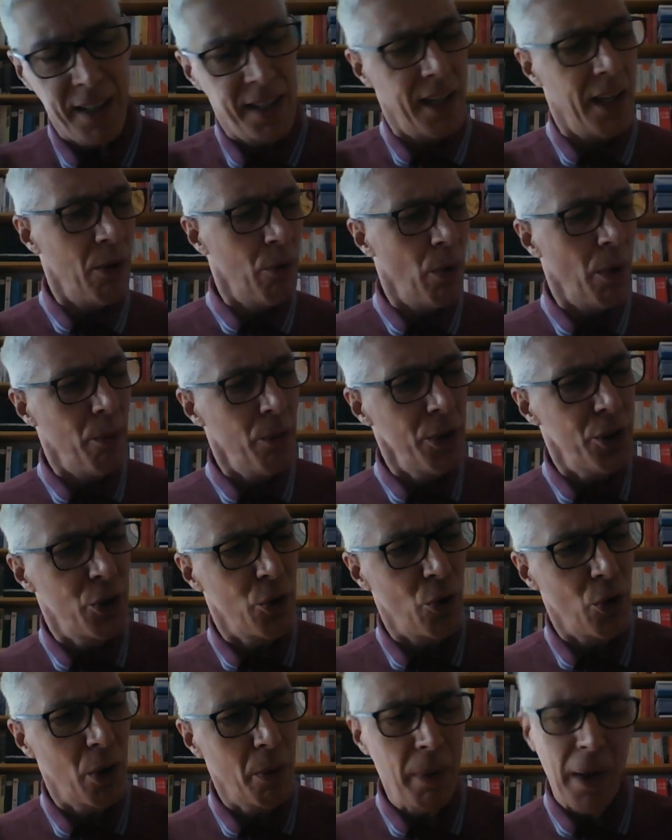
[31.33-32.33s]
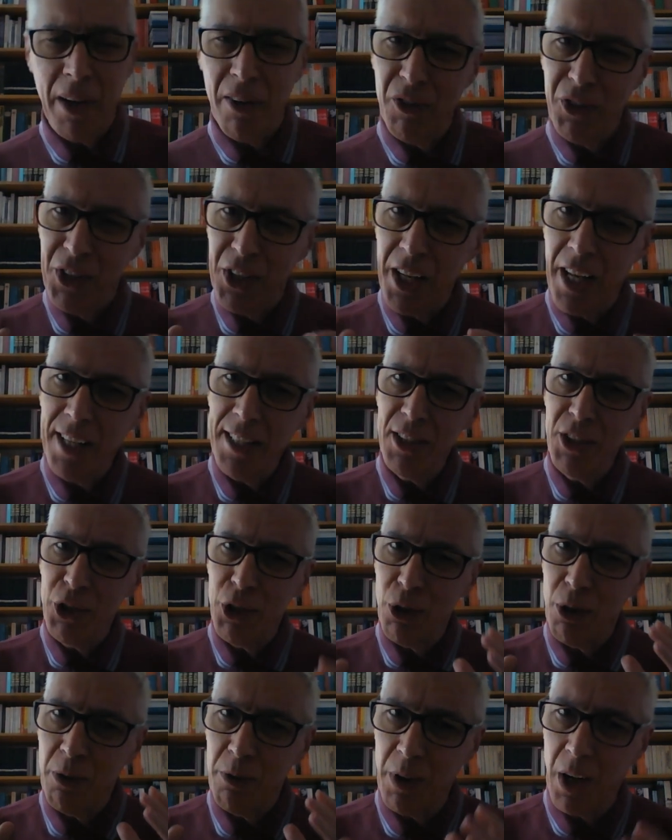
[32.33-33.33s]
Now, when we talk about
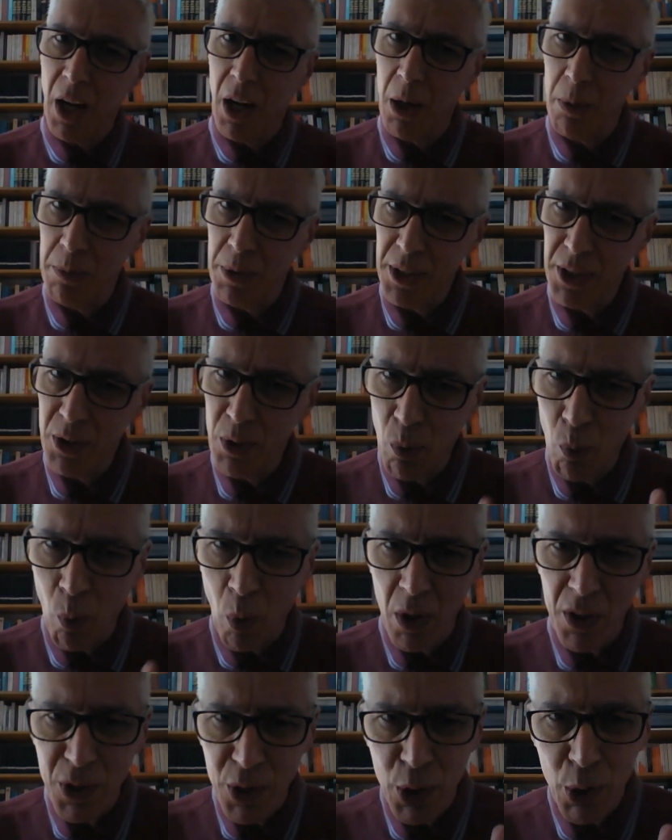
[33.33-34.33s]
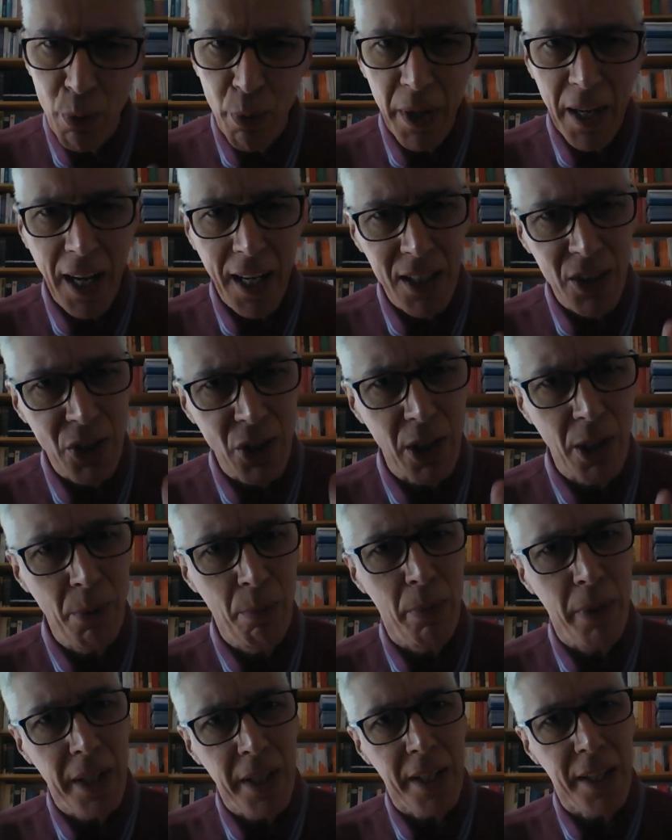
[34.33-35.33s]
nature of armies, what do we
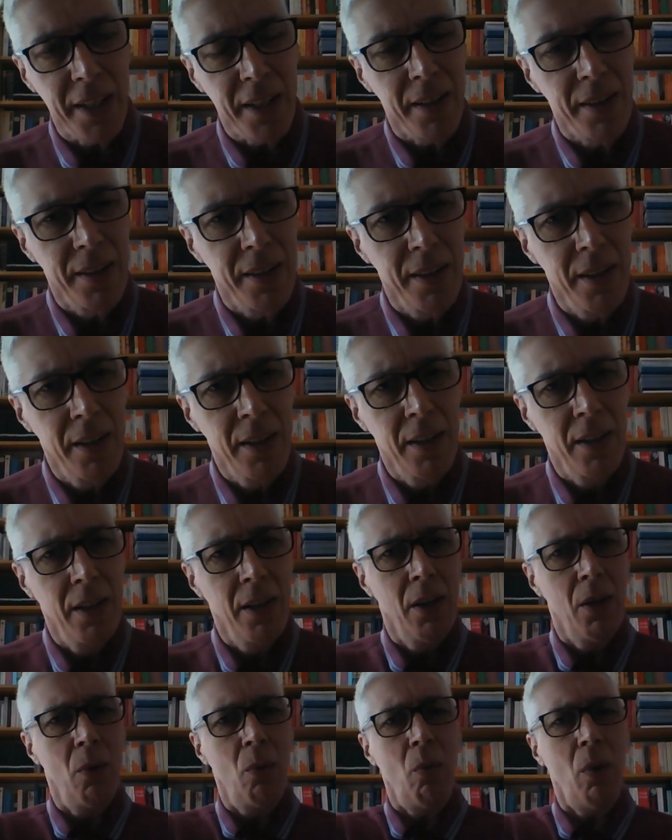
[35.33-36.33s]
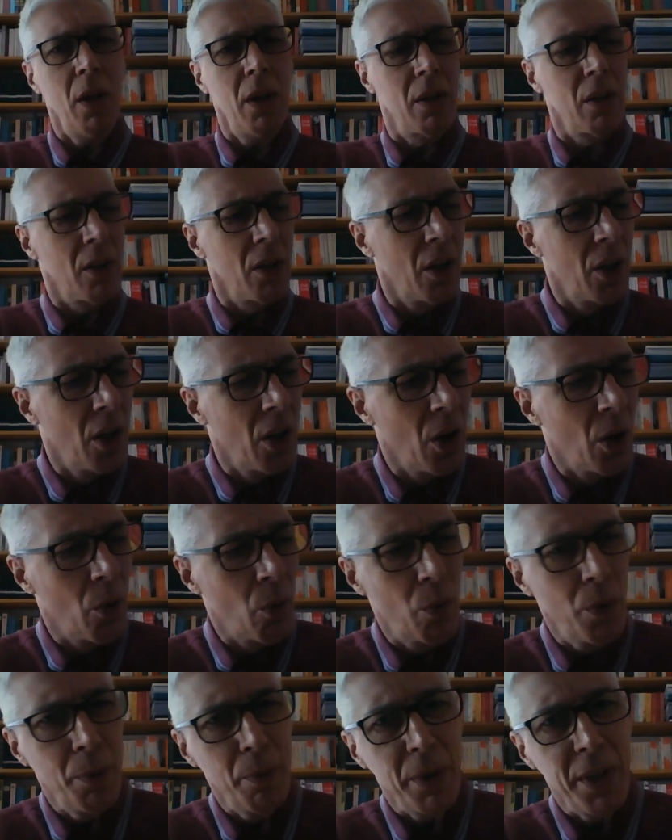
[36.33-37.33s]
actually mean? Well,
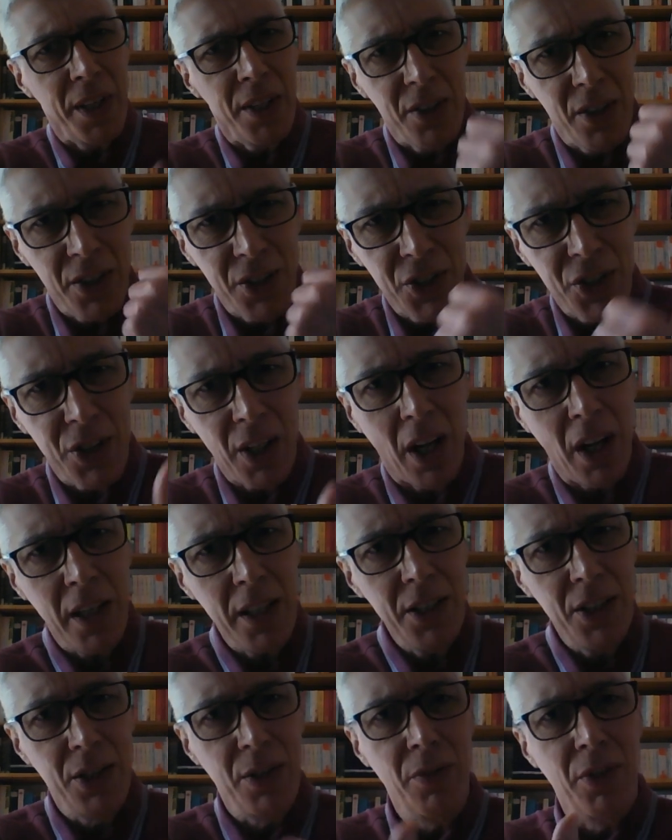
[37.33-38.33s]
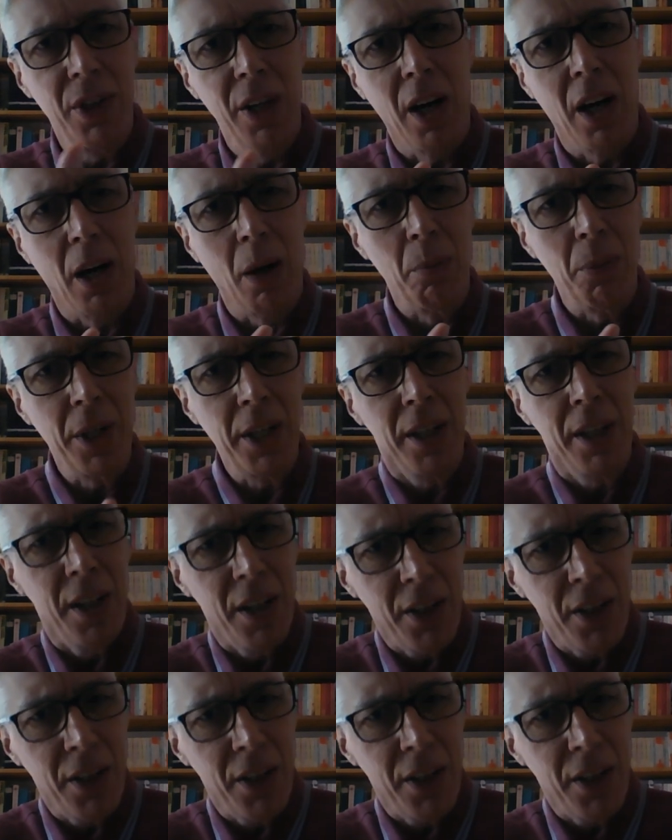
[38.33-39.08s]
we mean the size of the army,